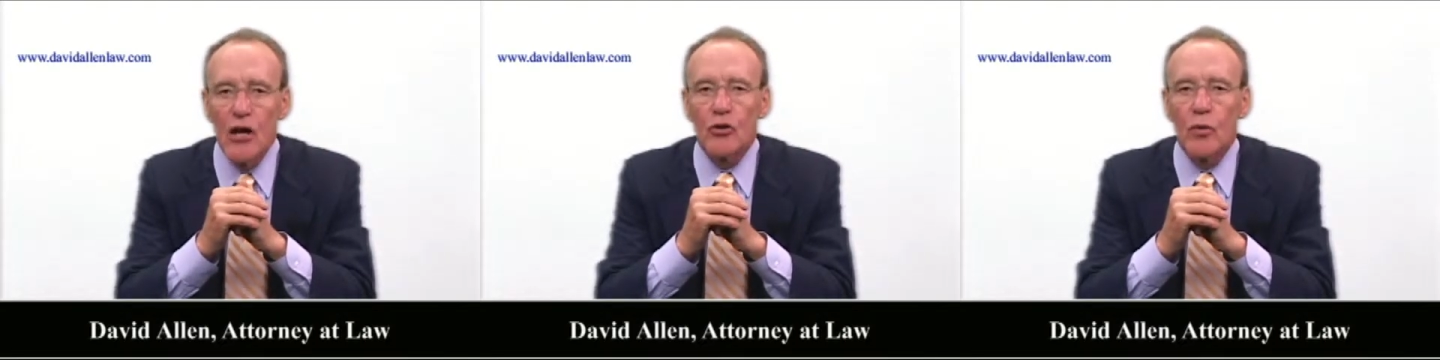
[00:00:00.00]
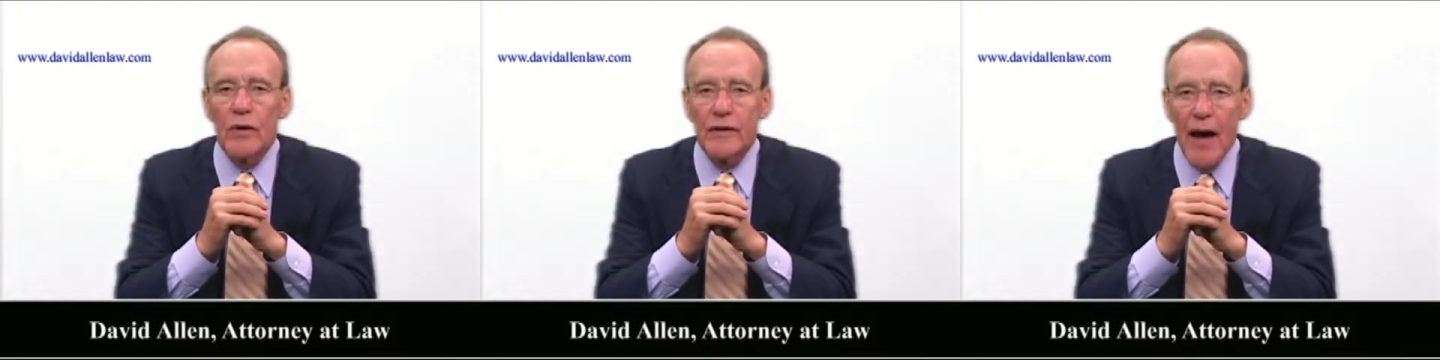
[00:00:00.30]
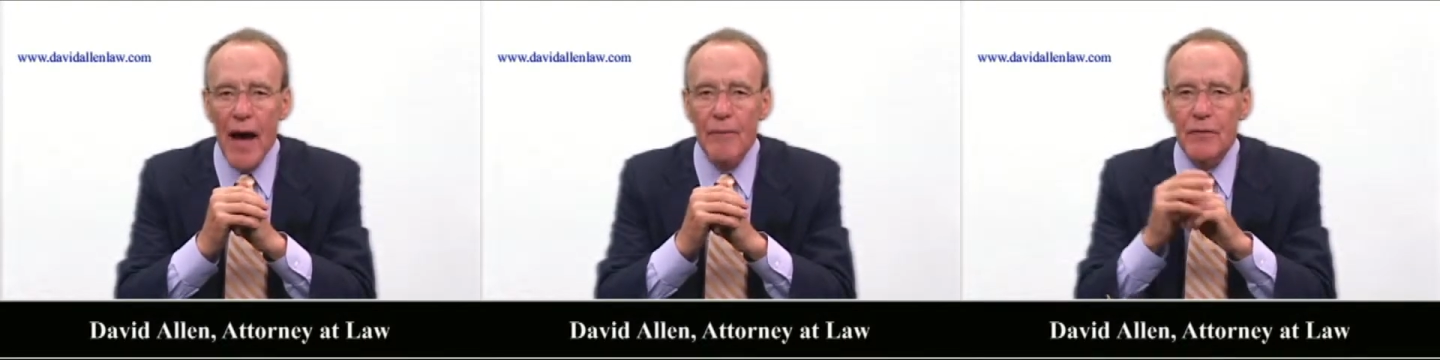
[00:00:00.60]
to
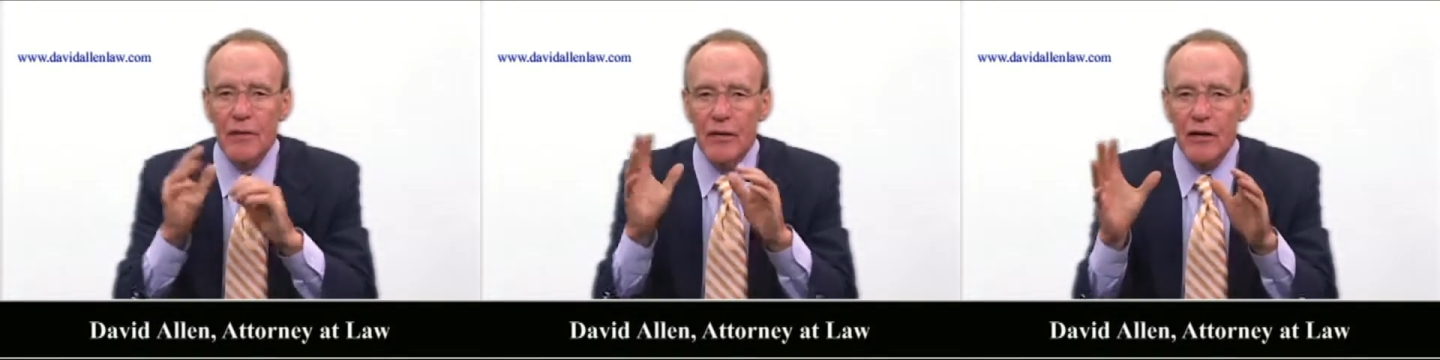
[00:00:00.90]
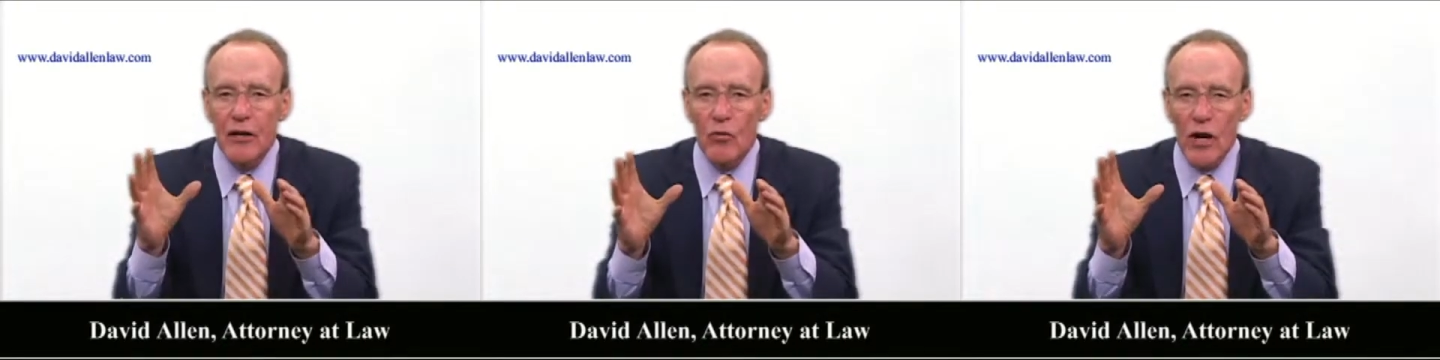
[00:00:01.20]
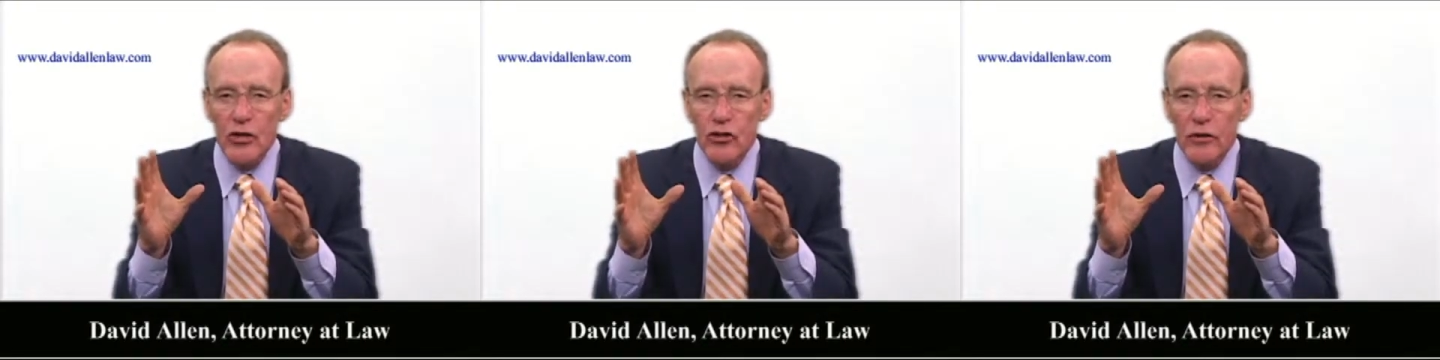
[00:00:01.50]
adopt the
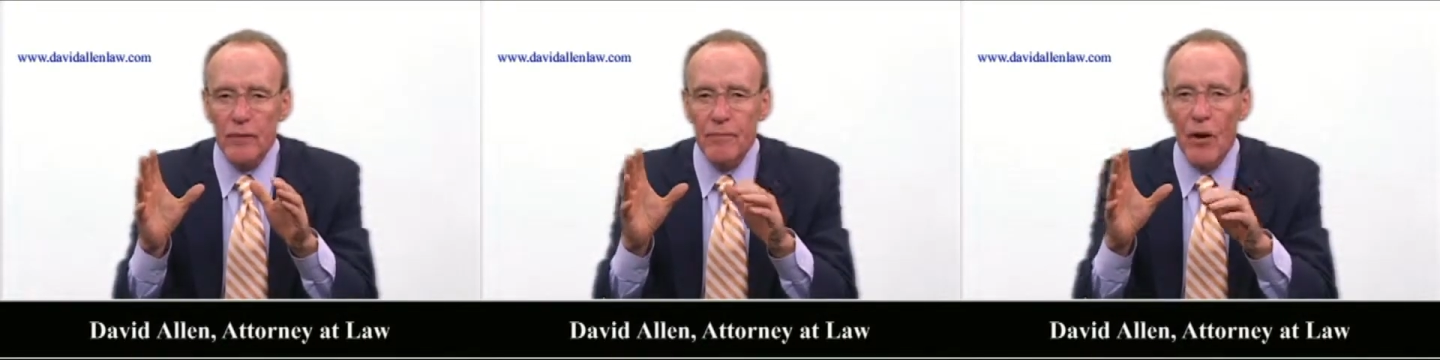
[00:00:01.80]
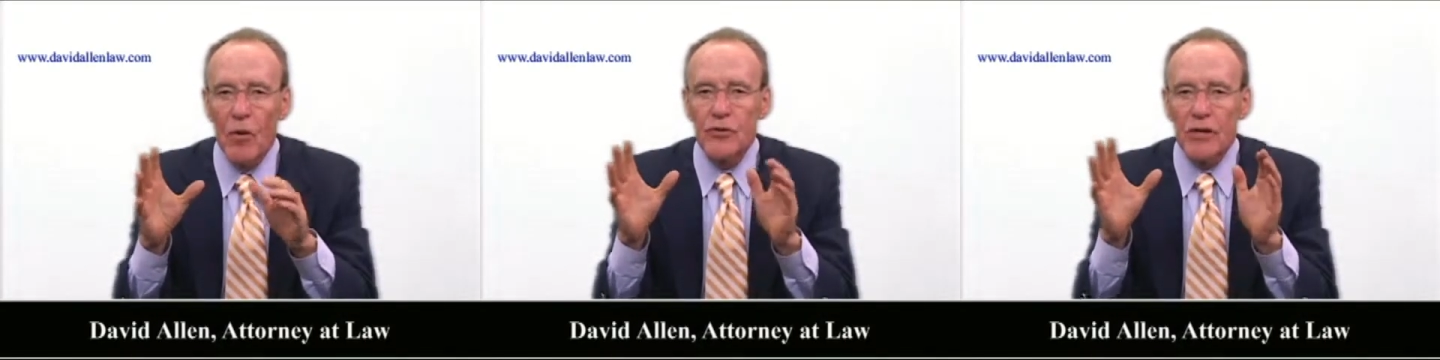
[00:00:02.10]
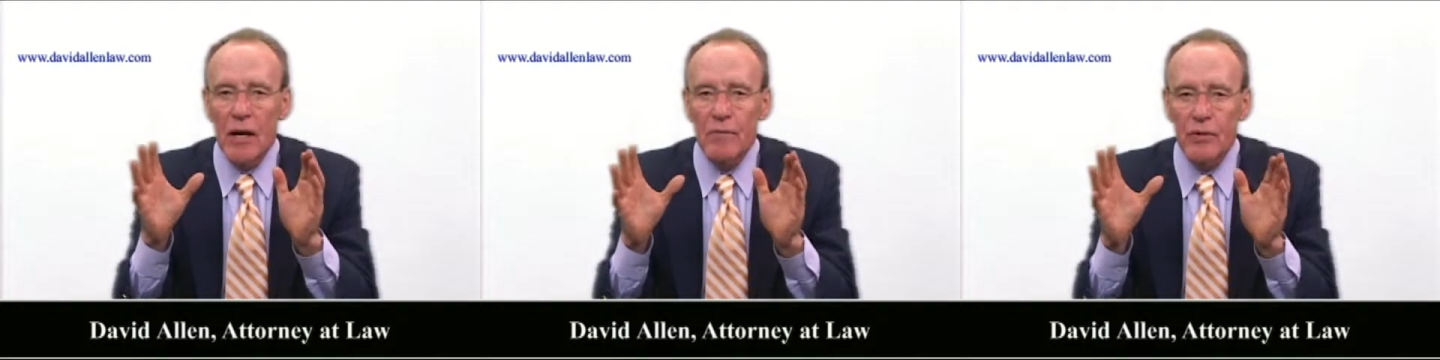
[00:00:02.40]
congressionally imposed
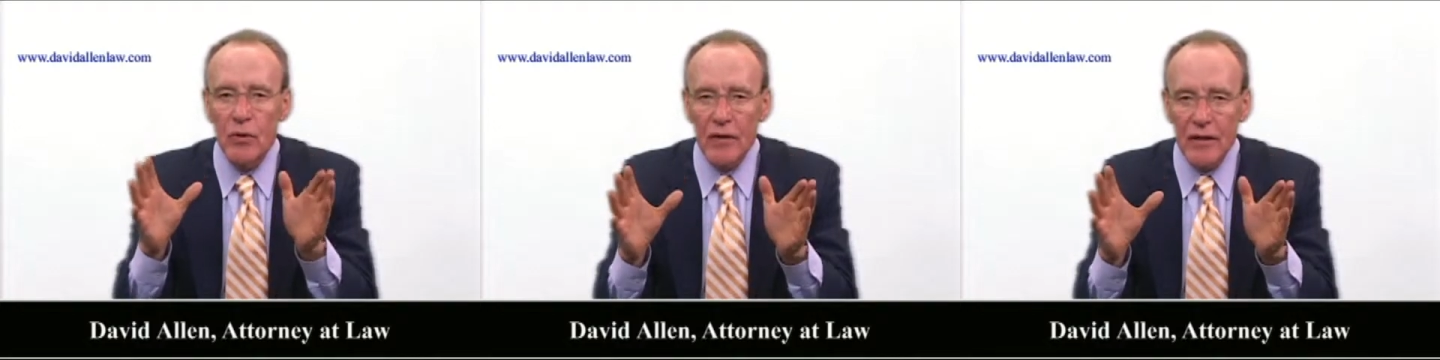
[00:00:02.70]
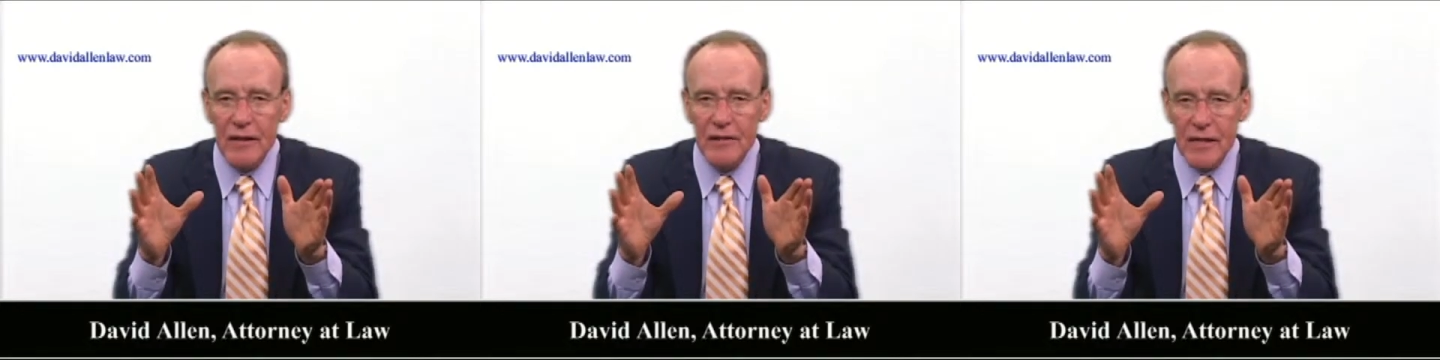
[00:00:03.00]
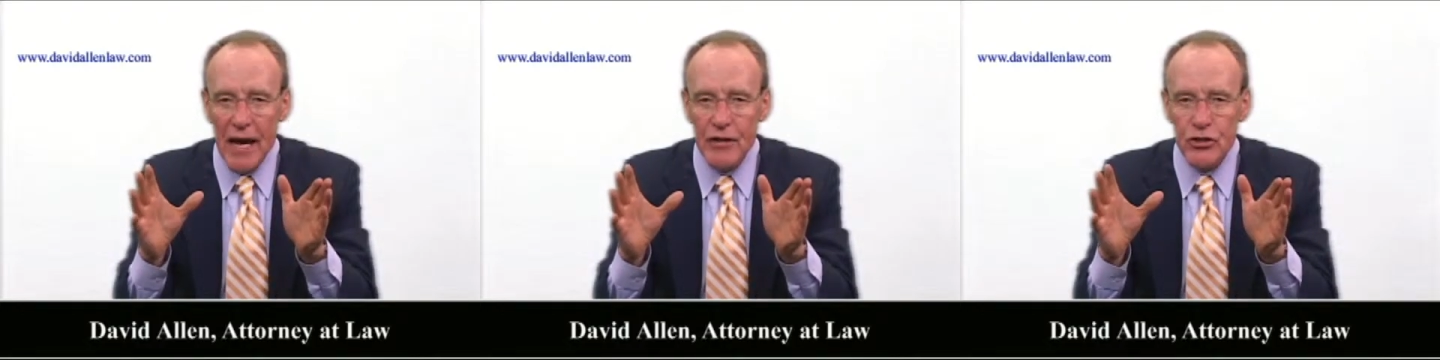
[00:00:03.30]
immunity
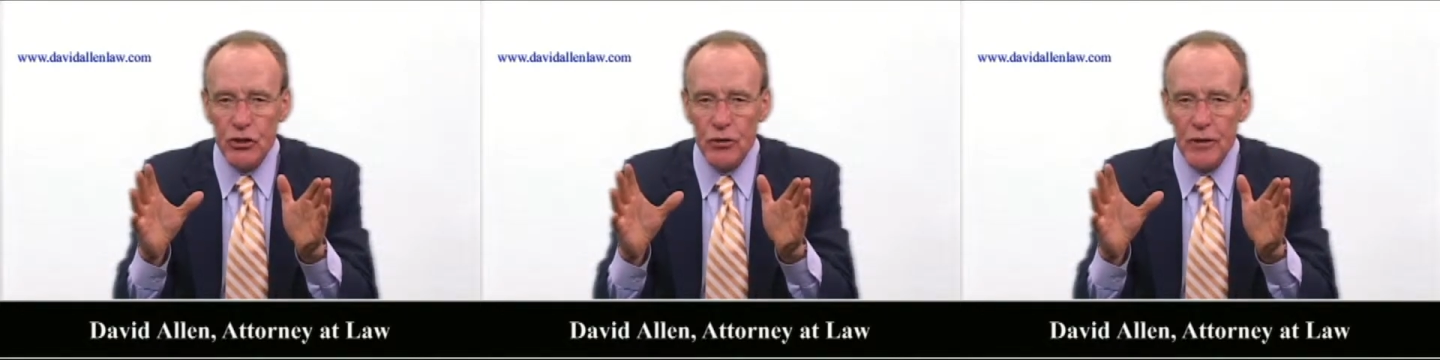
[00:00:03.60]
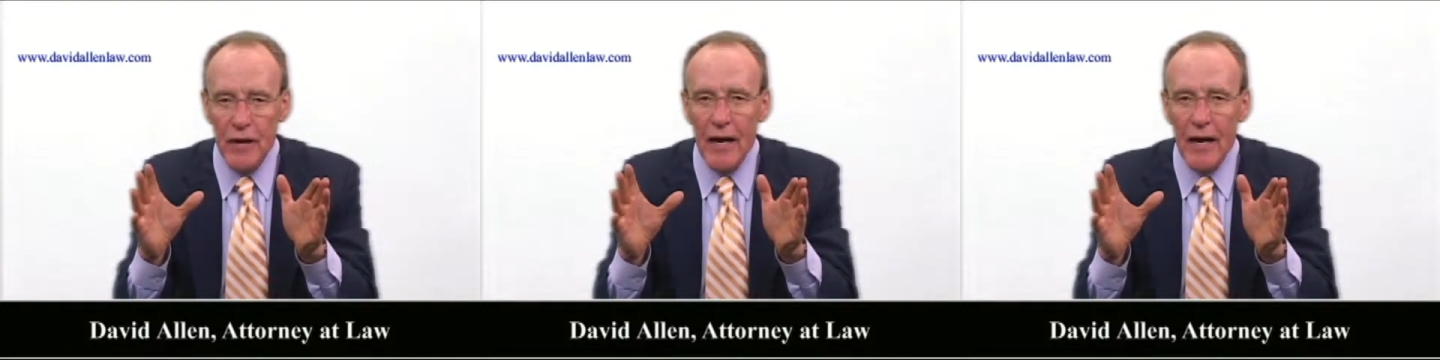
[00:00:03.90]
statute